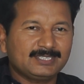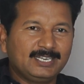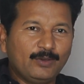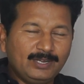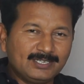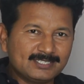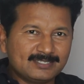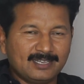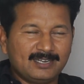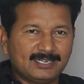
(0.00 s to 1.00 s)
And now let
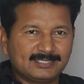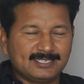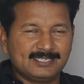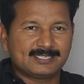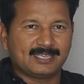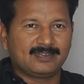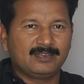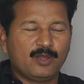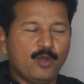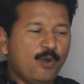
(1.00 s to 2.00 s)
us
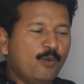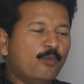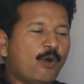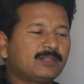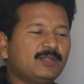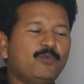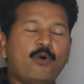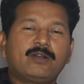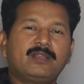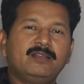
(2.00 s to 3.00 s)
listen what the
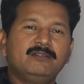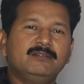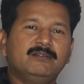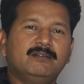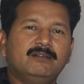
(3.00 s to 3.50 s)
warden